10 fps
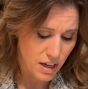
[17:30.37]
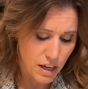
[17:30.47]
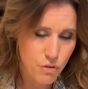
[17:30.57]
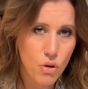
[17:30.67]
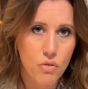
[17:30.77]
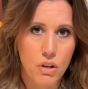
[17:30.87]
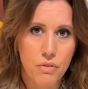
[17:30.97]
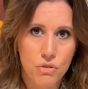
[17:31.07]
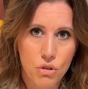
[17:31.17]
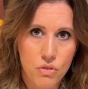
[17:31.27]
If you have
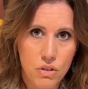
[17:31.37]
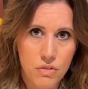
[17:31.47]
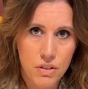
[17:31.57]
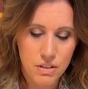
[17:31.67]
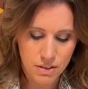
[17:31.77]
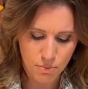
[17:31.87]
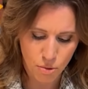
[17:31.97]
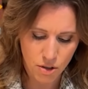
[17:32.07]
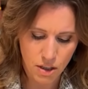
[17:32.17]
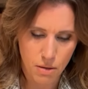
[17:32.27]
leftover of this,
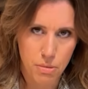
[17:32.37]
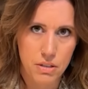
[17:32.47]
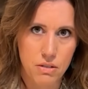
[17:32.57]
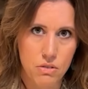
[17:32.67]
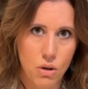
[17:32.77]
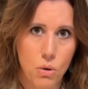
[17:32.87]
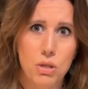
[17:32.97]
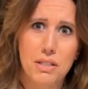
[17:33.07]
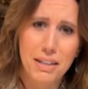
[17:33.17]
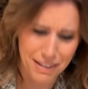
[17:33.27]
put it on a piece of toast.